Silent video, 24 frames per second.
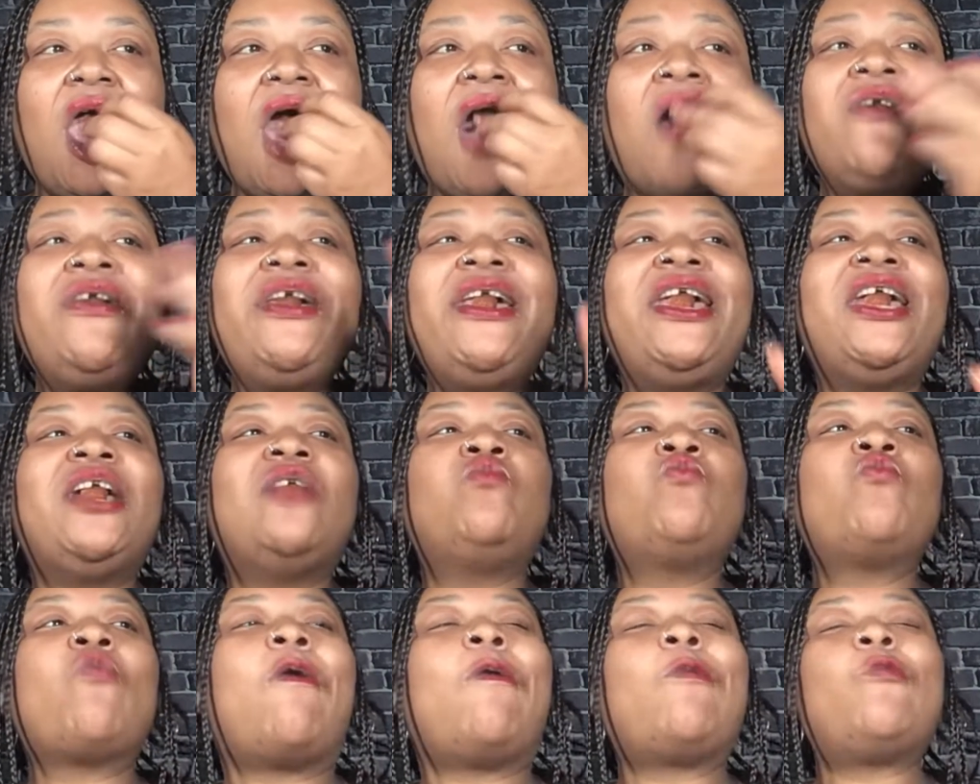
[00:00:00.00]
Oh, yeah.
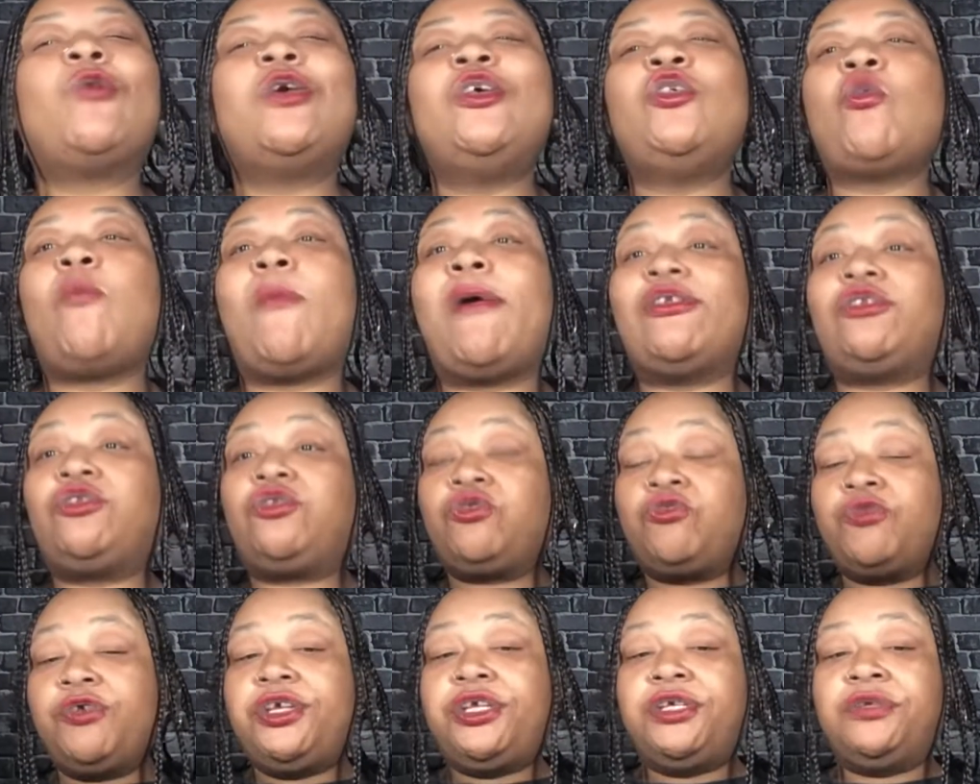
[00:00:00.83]
I'm waiting on my
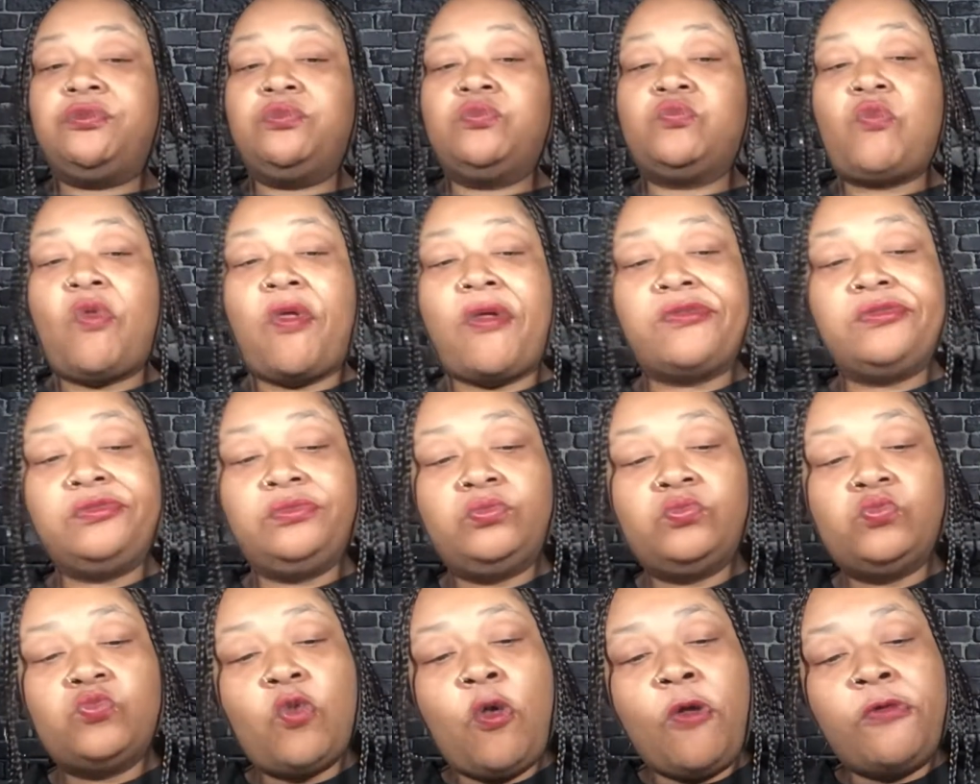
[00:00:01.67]
tree.
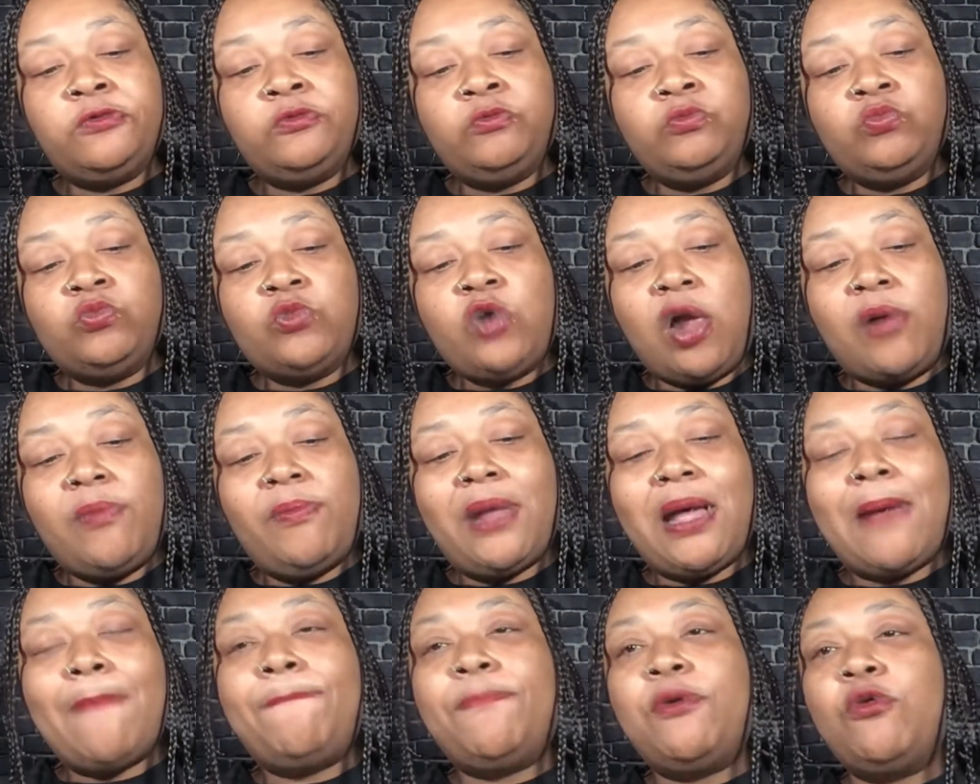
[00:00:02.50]

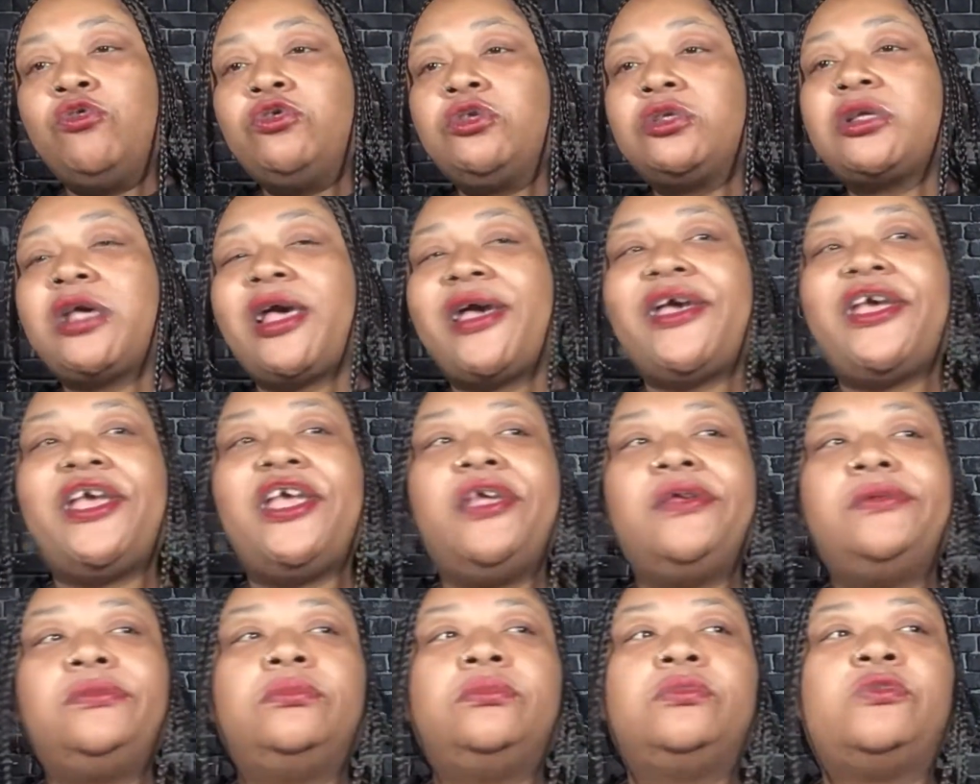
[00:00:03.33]
My boots
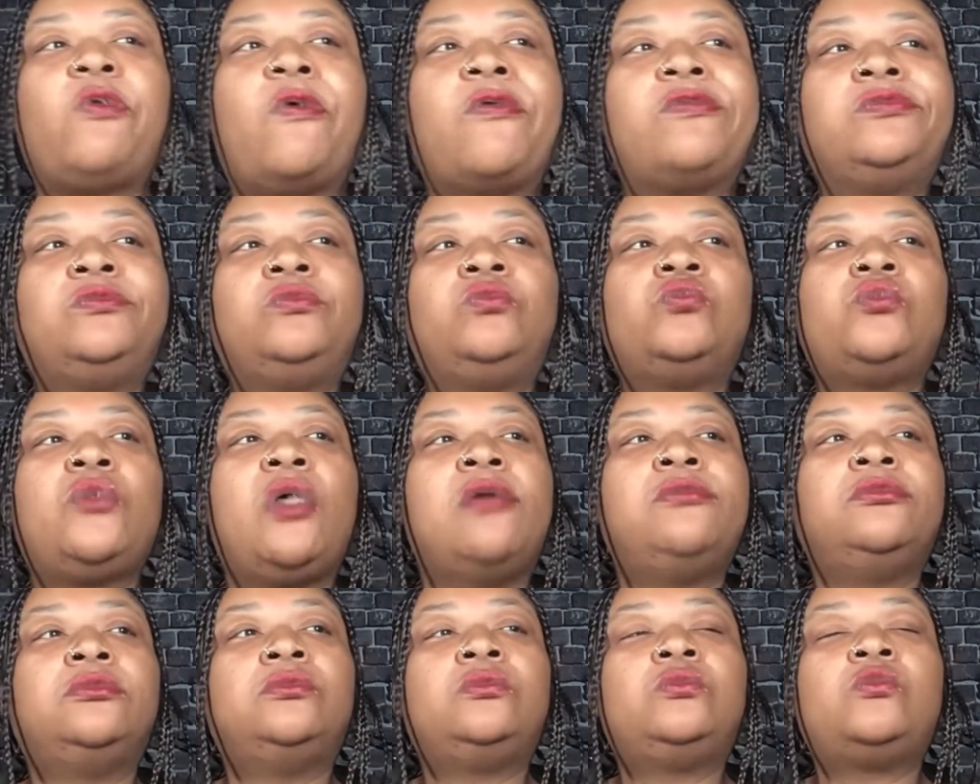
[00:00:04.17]
came.
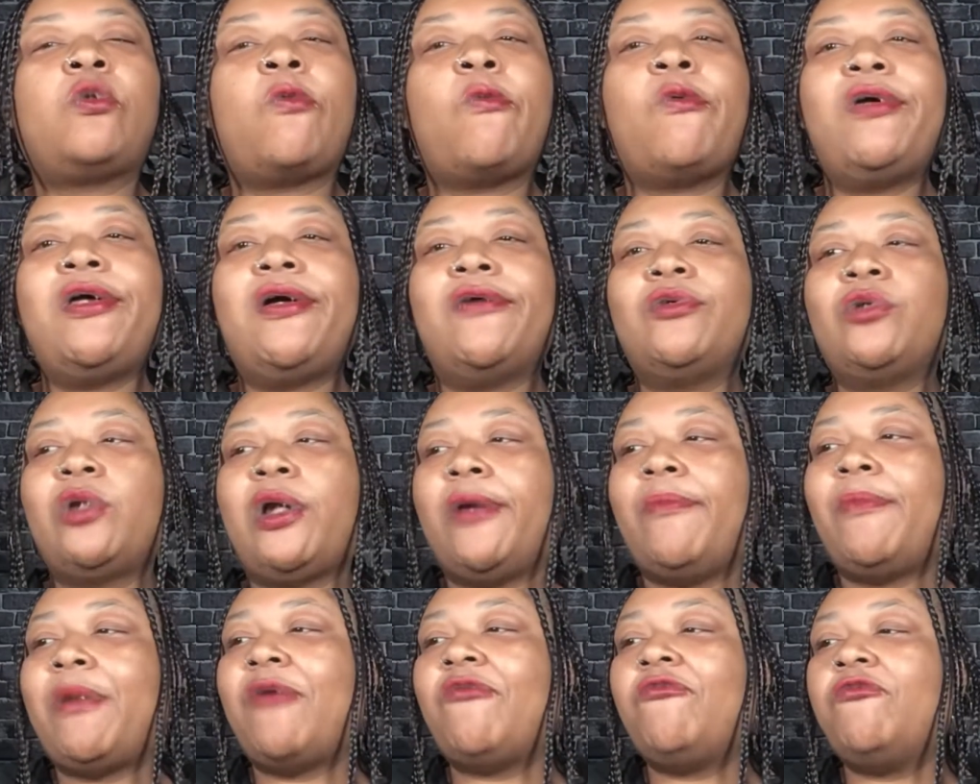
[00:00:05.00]
Where else
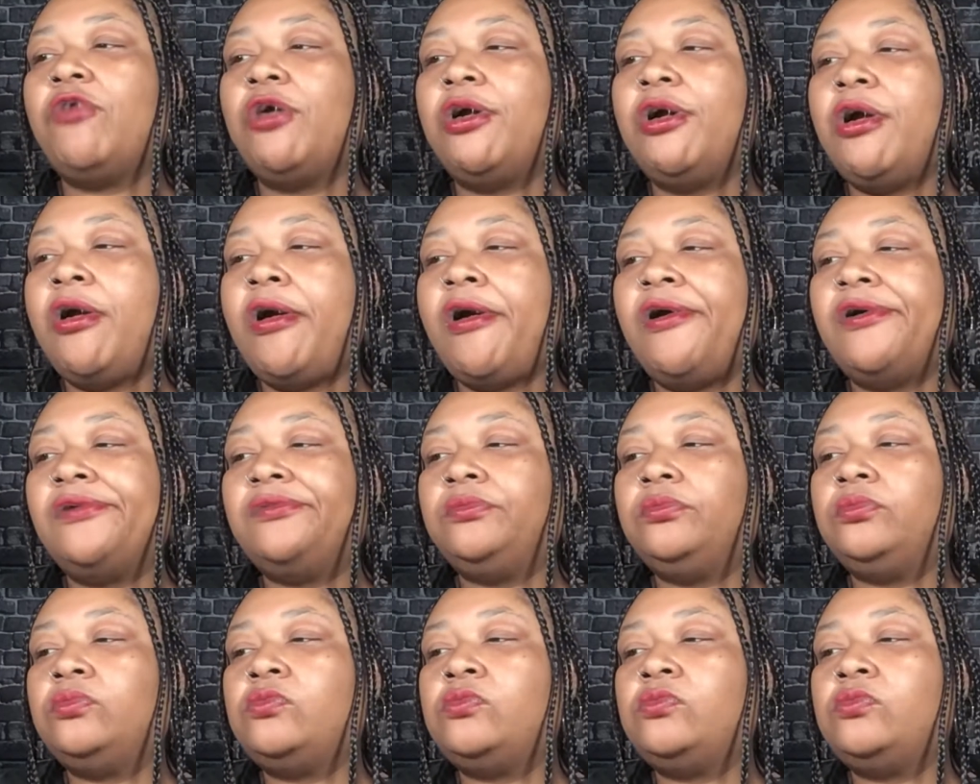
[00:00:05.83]
came? My rug.